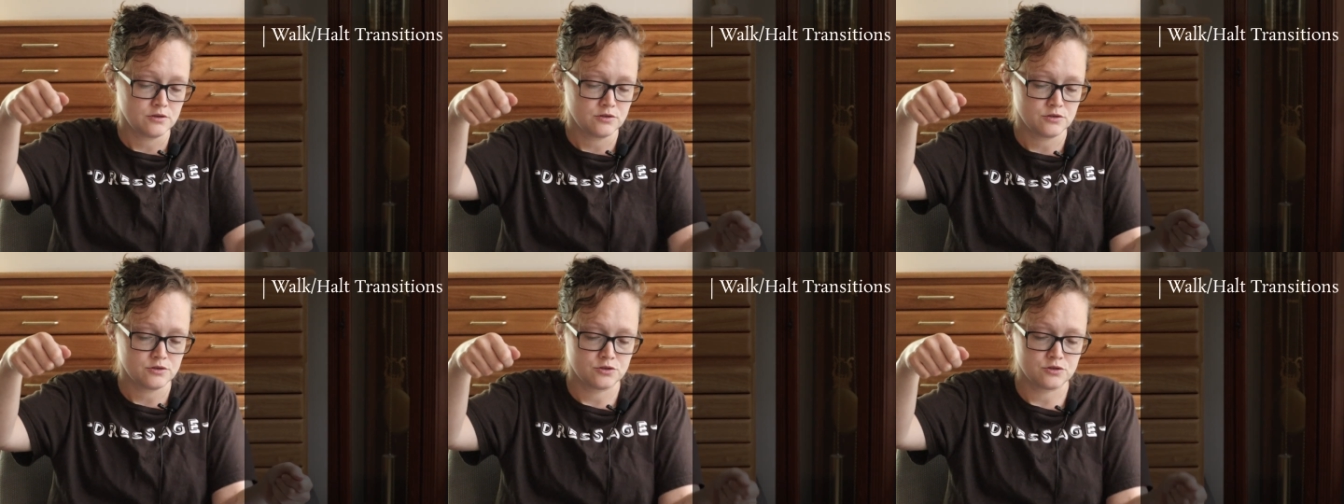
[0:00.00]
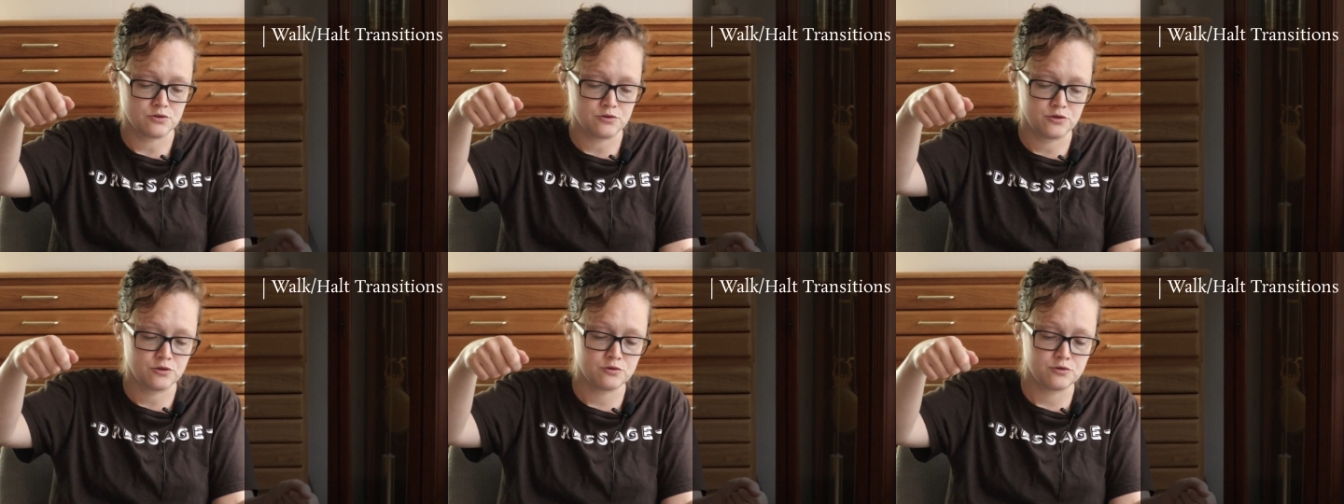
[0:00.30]

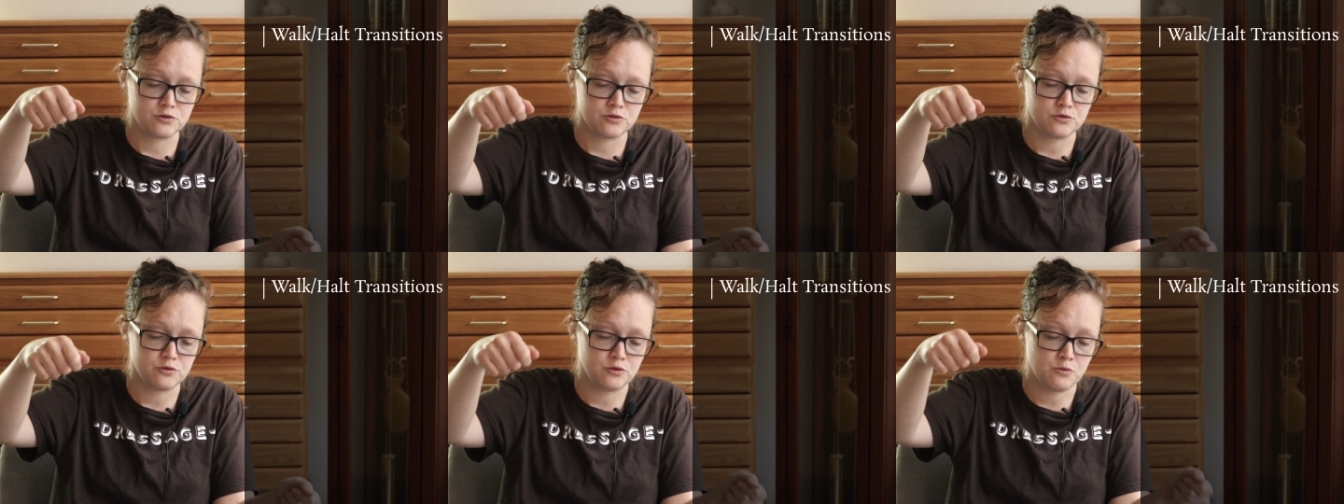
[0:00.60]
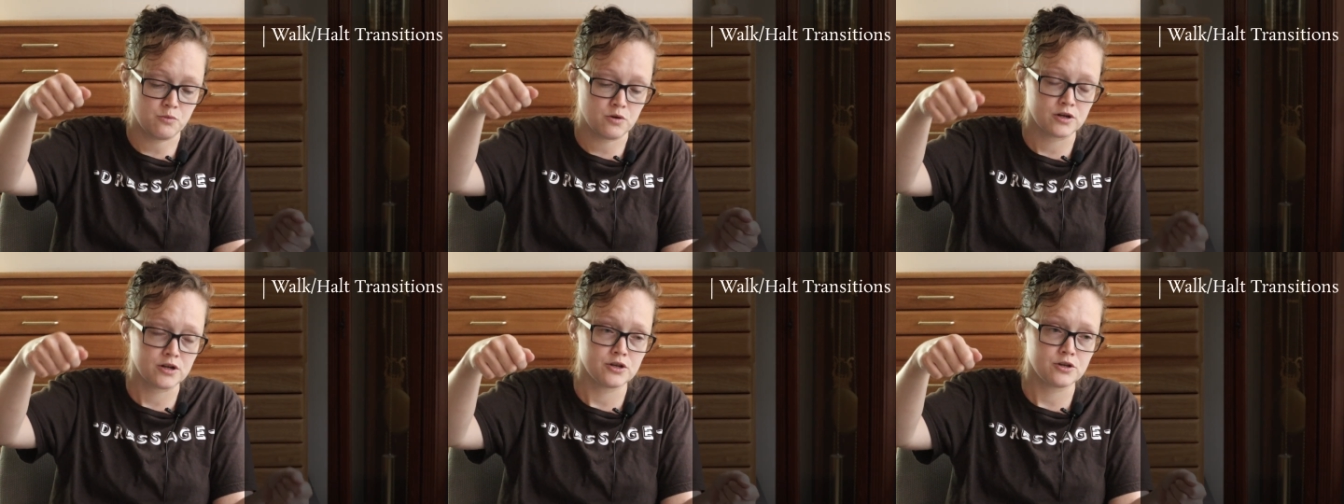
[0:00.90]
So you
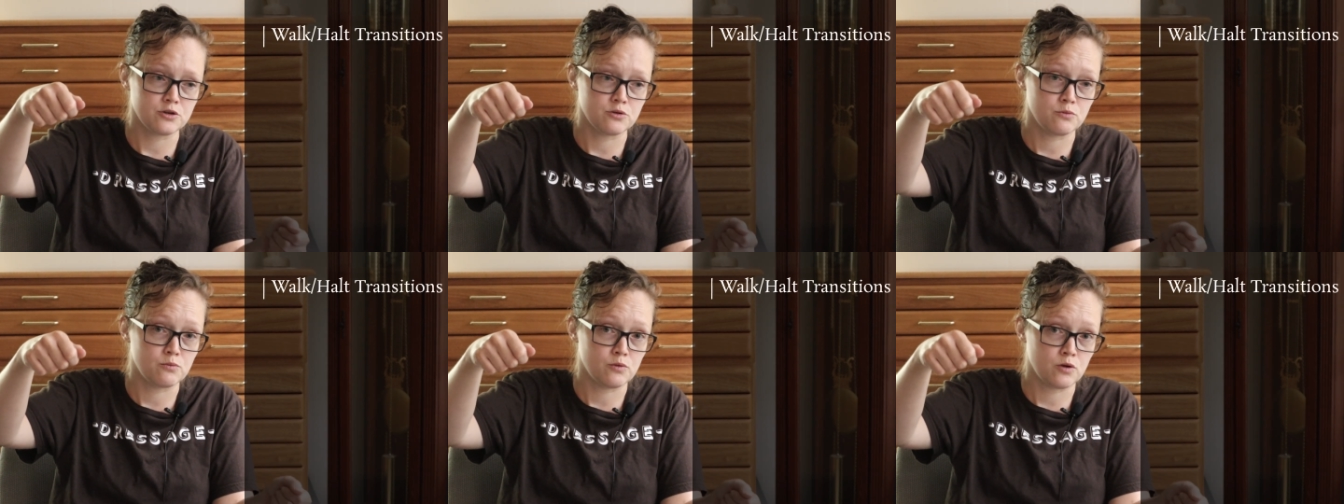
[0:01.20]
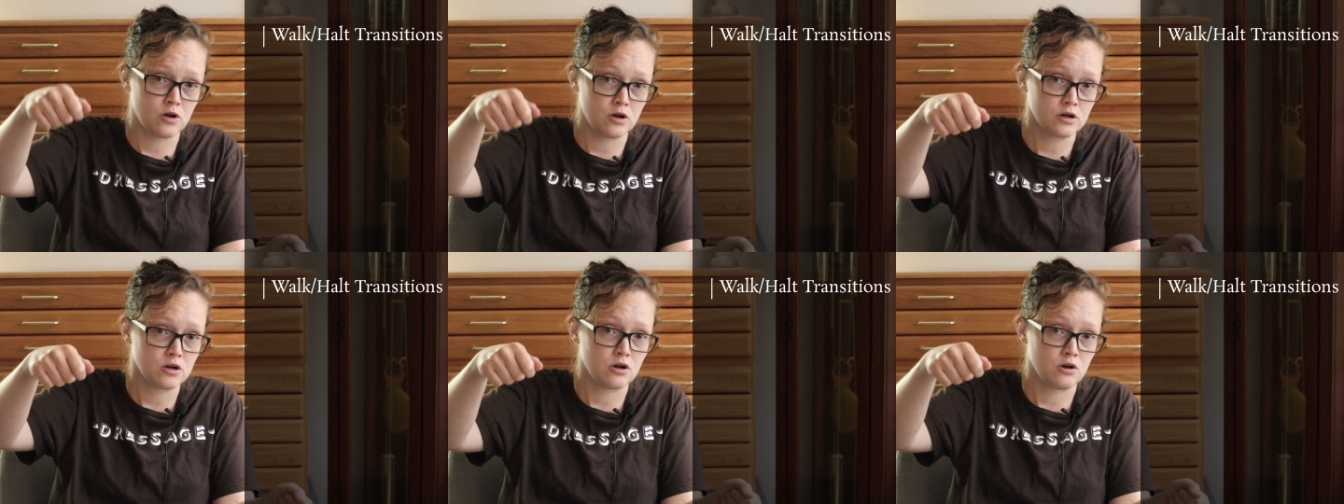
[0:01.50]
want to do
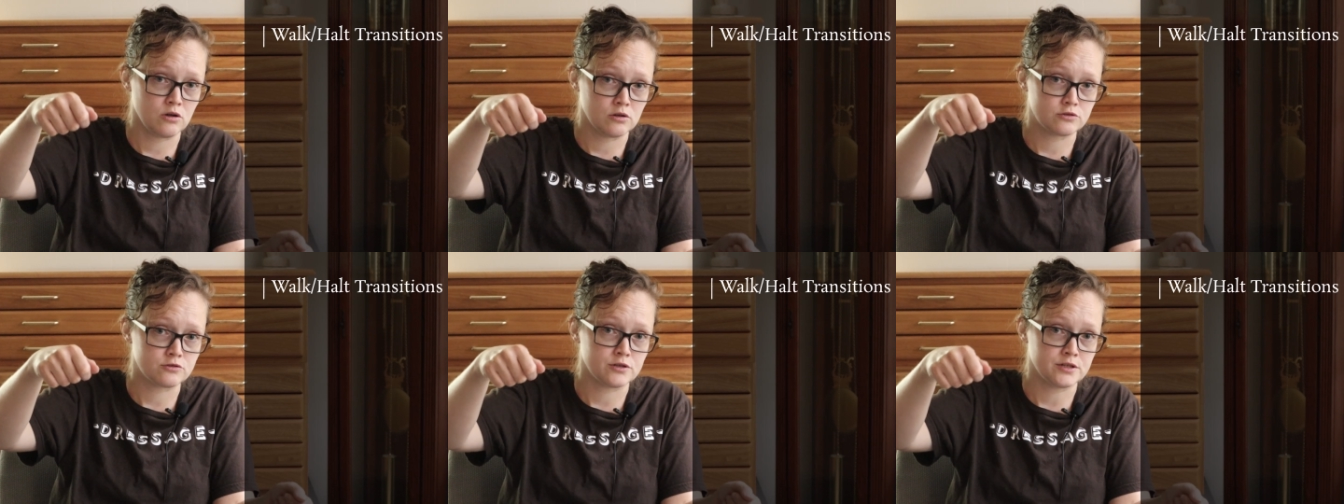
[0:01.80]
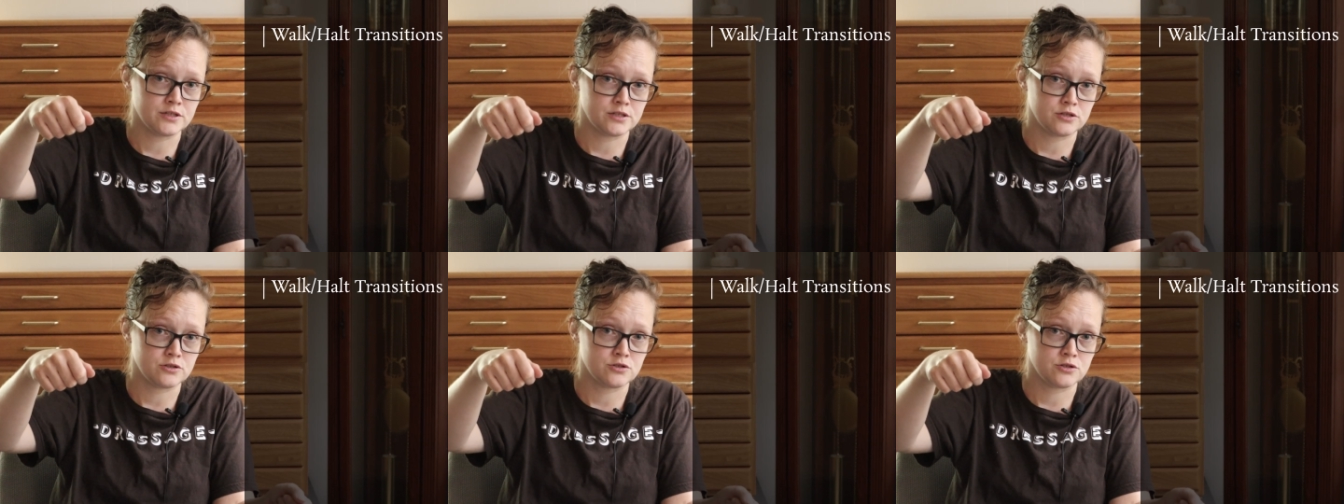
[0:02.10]
walk, halt,
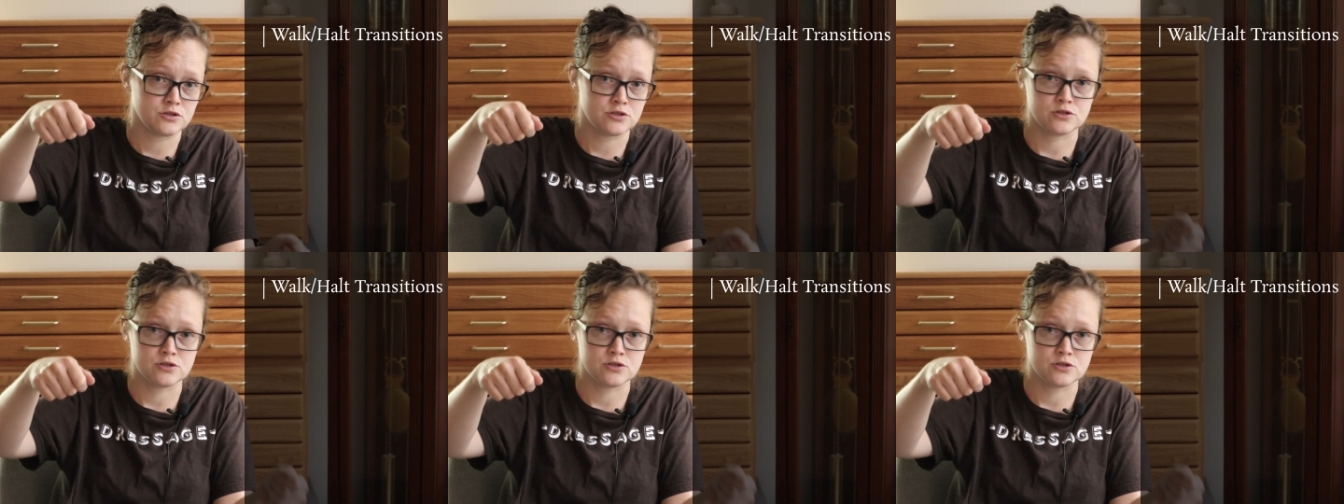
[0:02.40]
transition.